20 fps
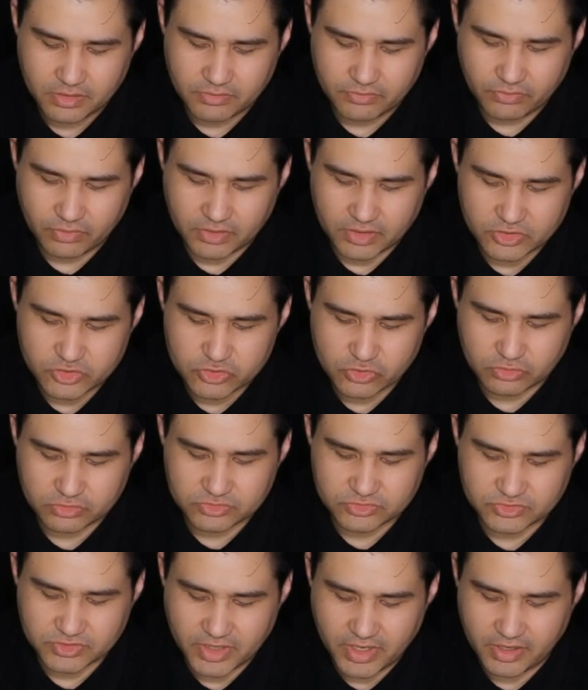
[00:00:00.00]
from the
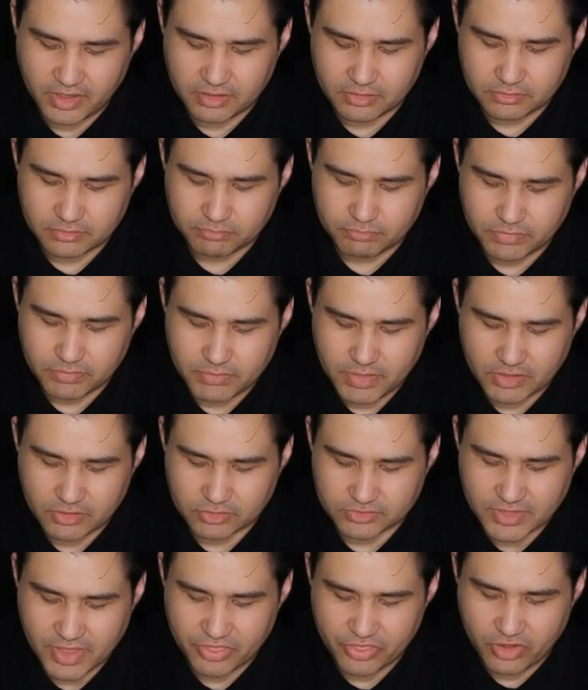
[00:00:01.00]
short side, and
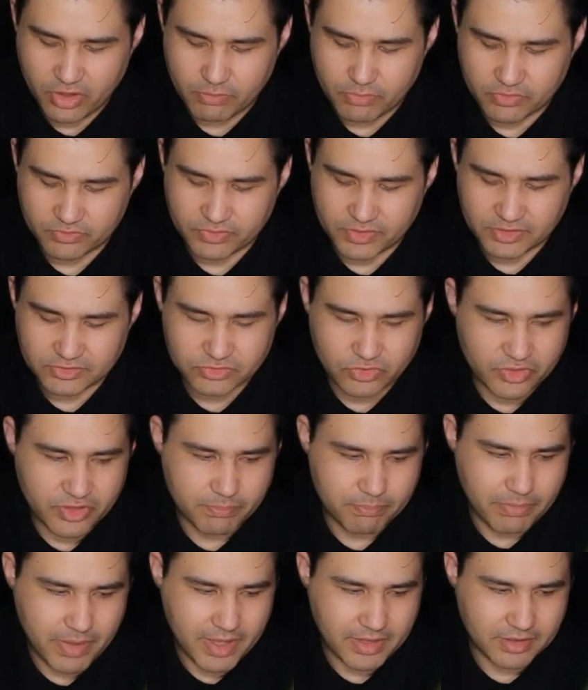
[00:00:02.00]
because the thumb of this
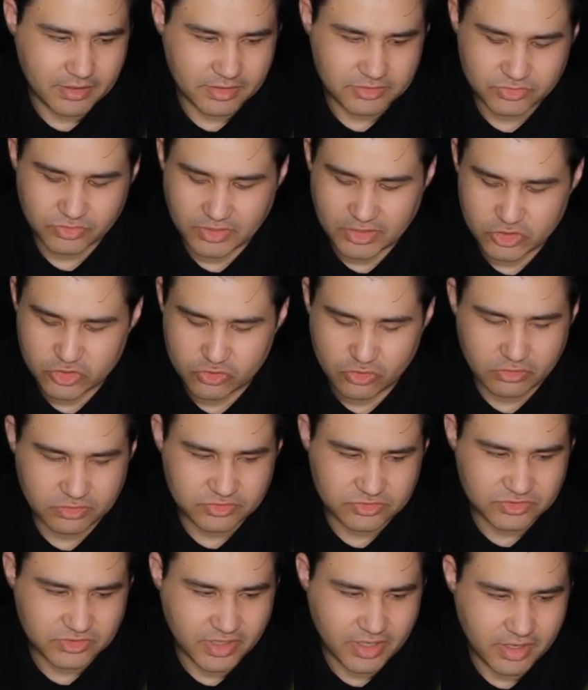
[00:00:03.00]
other packet is on the short
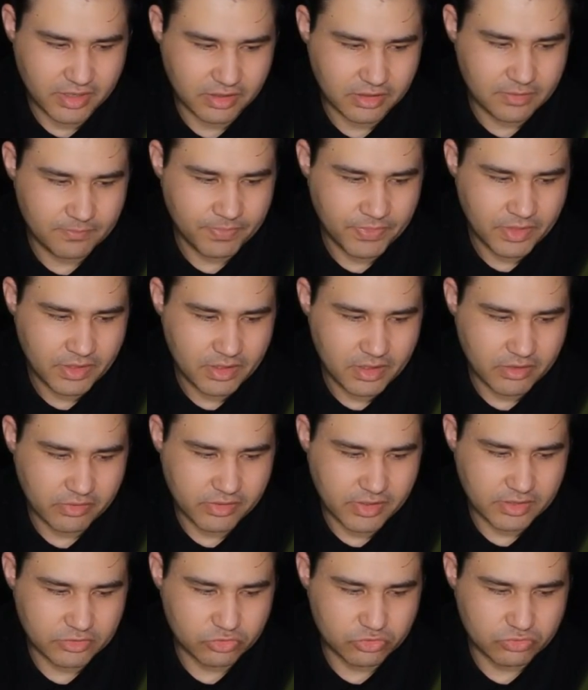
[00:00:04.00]
side, I'm
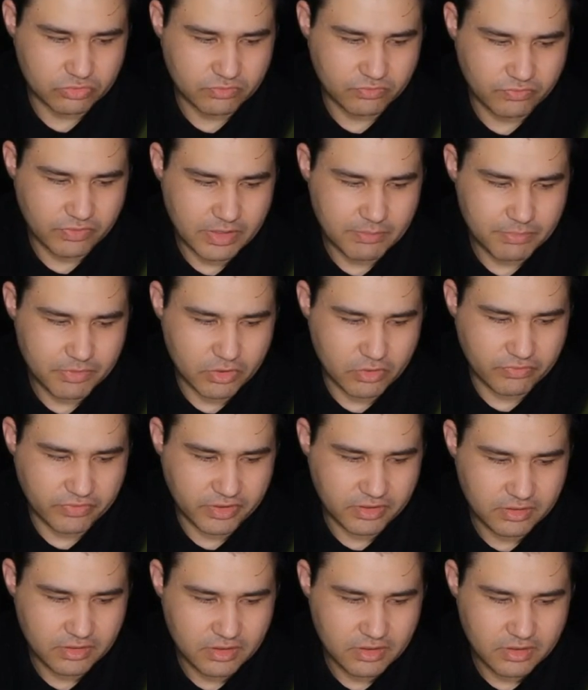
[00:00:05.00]
gonna flip it
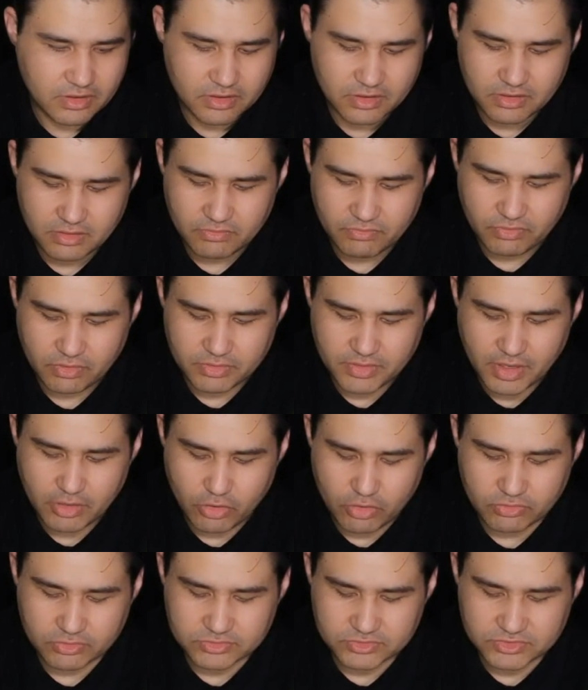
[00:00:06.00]
over from the
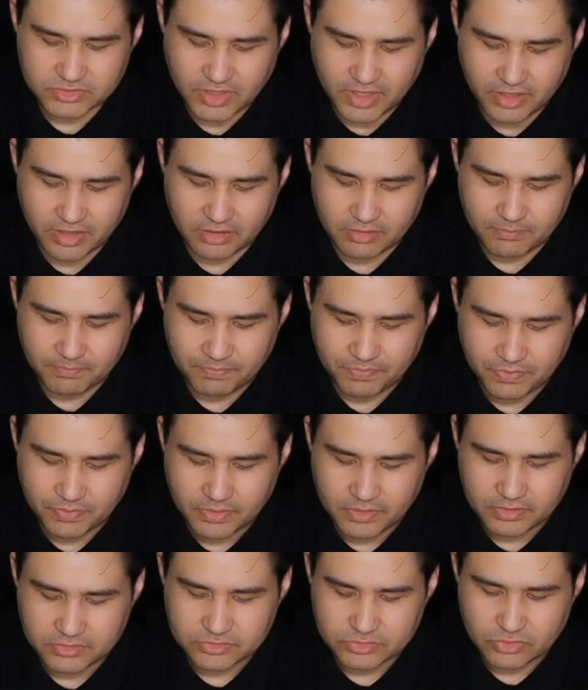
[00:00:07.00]
long side.
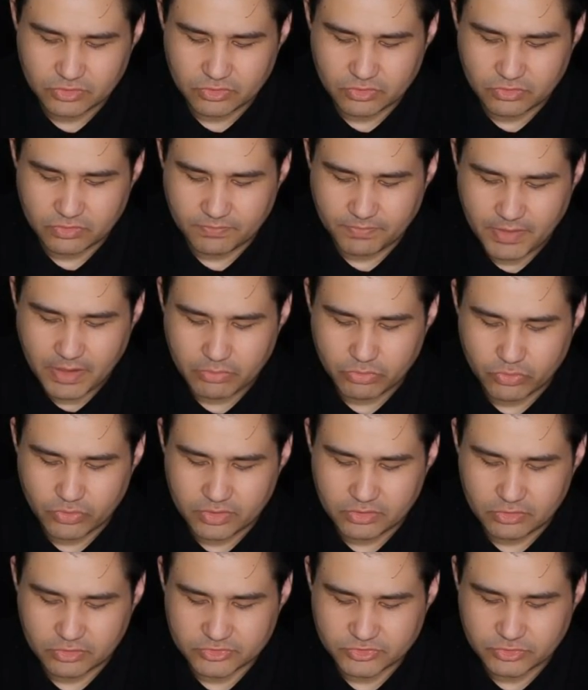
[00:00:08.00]
So I'm
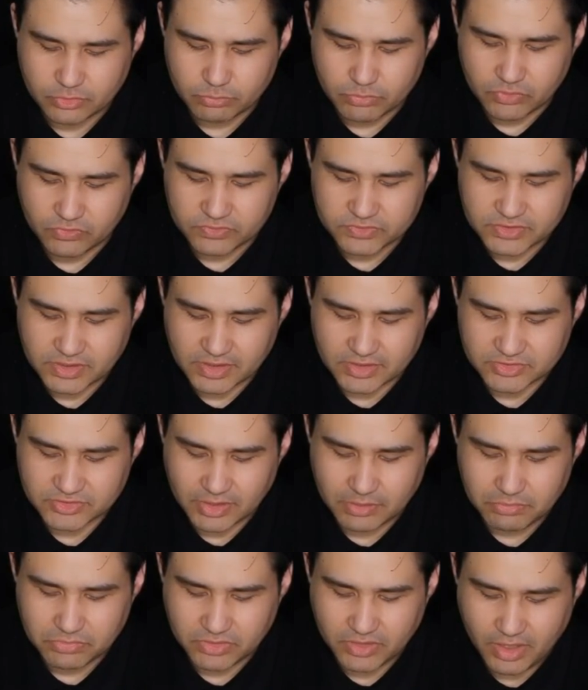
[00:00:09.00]
doing those 2 moves at the
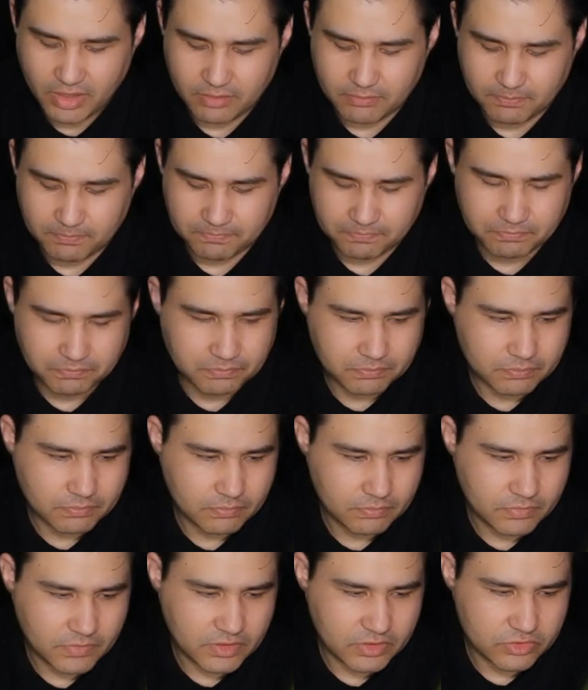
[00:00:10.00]
same time,
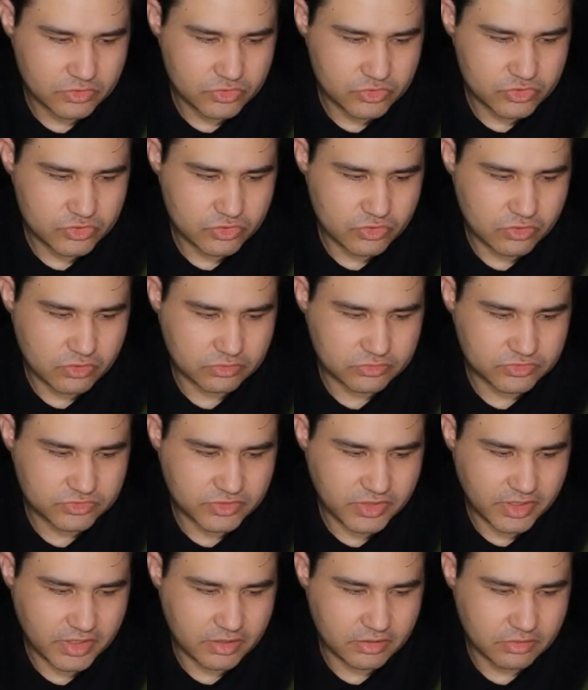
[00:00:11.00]
short
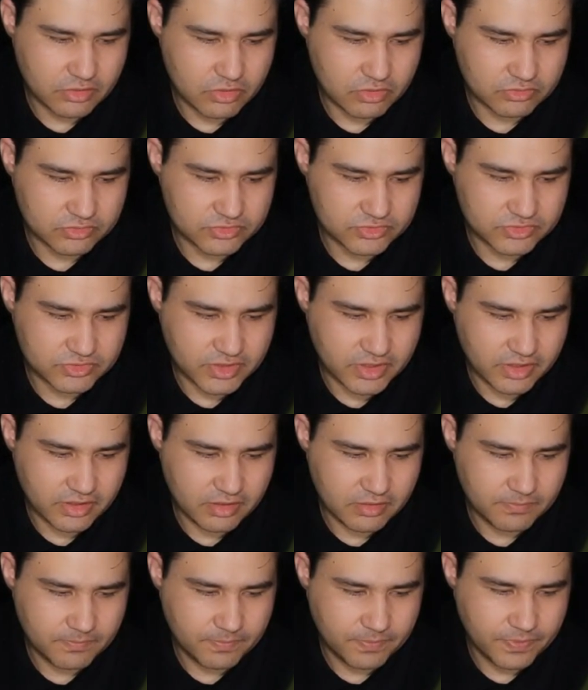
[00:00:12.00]
side and long
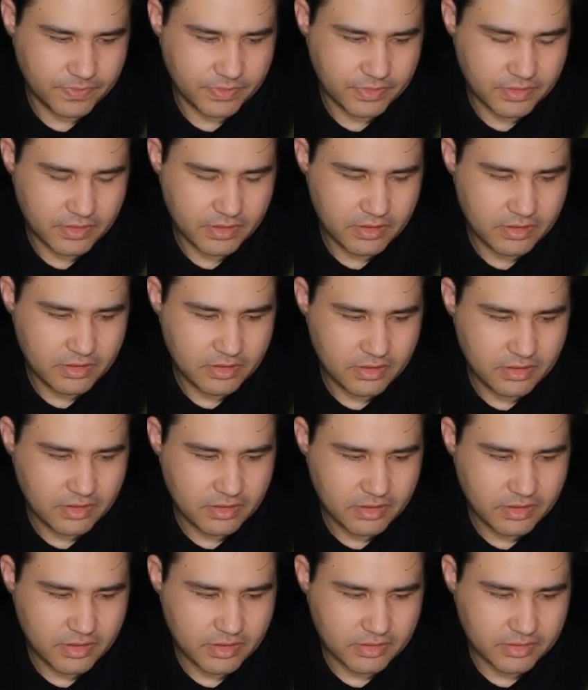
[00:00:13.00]
side,
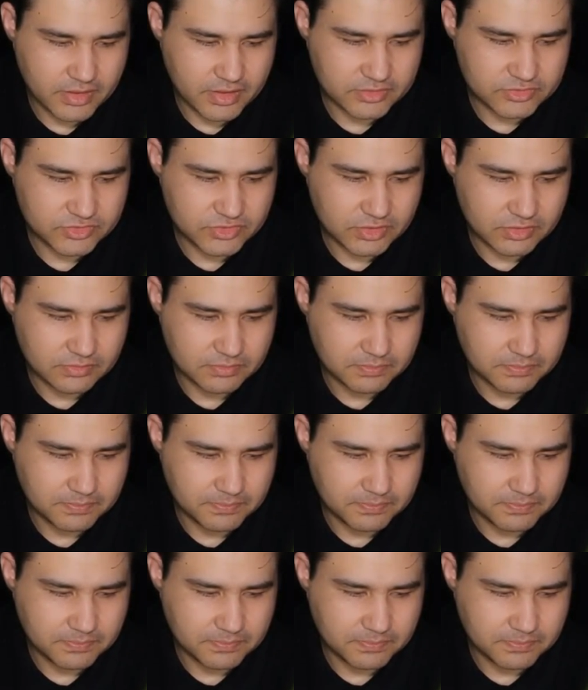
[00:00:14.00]
and that's it.